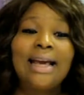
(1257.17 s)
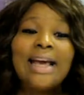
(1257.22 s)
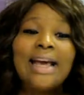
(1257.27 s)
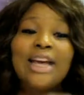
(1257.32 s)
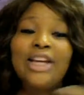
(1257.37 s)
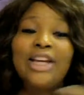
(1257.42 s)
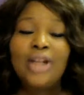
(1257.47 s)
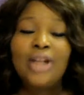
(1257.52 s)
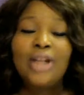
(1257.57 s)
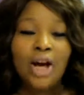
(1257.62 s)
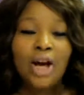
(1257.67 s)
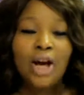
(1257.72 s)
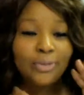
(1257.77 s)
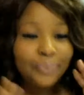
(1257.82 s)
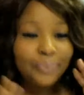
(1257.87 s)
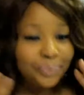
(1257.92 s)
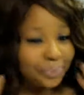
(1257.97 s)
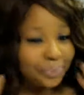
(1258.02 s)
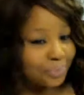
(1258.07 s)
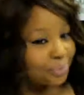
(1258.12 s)
You know,
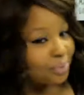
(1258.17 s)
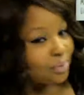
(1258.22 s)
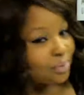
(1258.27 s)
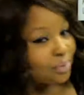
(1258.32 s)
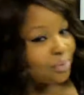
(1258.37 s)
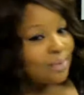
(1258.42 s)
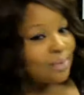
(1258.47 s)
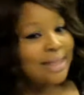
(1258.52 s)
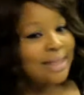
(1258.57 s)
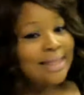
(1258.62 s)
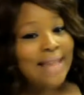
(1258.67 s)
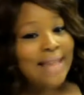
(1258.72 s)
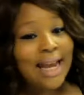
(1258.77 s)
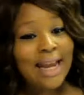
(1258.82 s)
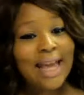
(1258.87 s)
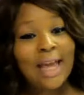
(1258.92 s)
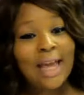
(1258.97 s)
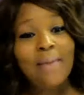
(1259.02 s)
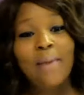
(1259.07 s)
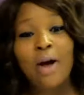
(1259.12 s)
that
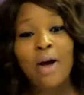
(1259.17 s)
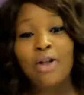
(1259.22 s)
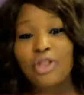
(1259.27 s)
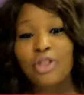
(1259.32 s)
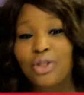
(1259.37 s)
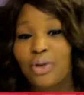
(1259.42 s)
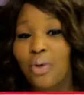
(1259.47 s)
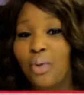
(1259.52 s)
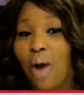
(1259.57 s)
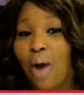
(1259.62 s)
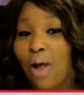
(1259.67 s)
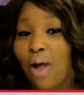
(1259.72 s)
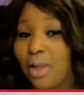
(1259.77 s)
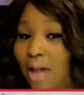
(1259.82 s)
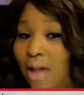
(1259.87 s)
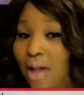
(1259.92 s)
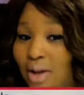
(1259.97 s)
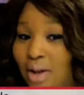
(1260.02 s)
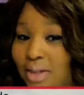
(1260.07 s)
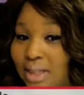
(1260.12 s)
emotional roller
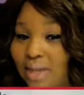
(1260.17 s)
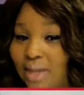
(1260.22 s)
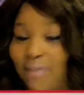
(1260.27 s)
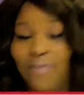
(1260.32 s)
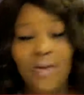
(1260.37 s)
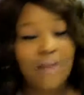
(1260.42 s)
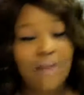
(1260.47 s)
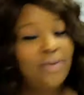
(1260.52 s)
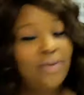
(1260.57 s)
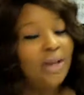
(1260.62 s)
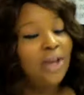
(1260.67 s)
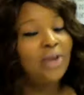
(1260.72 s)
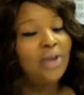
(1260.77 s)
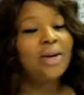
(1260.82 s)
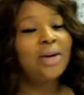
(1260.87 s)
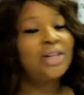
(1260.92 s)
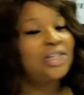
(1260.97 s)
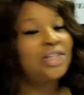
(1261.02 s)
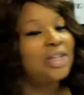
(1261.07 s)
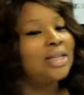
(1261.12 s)
coaster, Vivian Green,
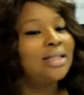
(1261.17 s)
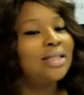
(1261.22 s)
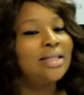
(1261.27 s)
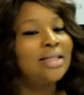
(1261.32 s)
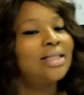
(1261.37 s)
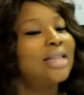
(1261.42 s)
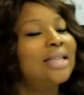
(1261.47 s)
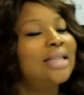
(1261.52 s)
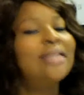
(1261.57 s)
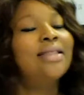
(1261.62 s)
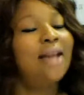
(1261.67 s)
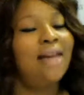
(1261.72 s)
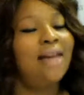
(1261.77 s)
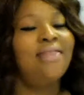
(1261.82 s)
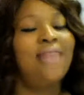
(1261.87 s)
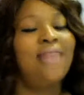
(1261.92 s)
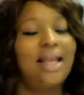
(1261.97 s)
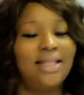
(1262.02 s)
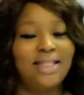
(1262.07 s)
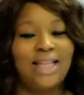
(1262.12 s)
she sung
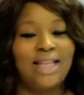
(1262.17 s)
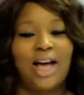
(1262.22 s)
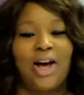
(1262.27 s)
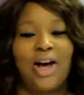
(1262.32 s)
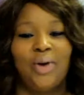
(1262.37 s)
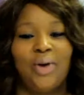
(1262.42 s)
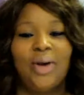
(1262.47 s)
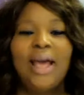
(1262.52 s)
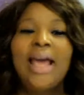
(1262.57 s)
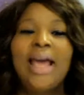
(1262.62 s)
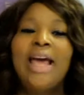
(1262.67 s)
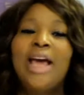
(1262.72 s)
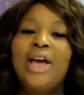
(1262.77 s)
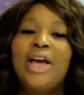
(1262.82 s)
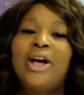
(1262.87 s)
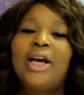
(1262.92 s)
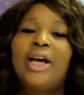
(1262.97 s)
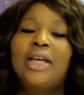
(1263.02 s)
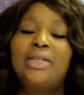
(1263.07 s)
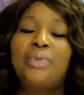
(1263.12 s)
that song.
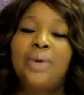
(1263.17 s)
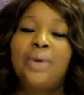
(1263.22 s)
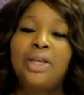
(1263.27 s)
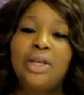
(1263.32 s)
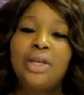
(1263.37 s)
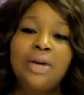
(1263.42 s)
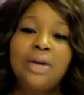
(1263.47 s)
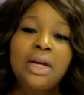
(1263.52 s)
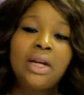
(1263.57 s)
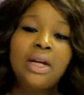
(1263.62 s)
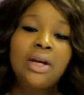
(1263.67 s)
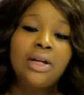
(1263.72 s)
Because when you get on an